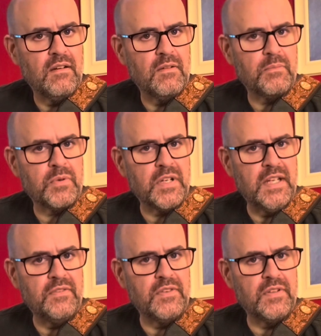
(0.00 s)
pretty
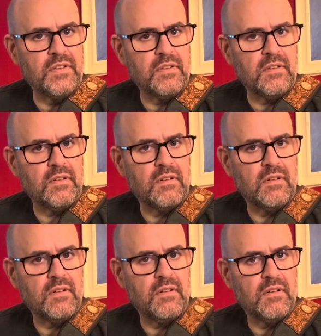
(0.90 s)
even
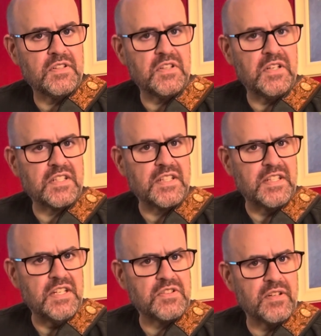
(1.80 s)
until you get to the
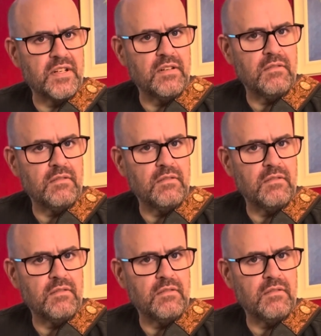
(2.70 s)
D string.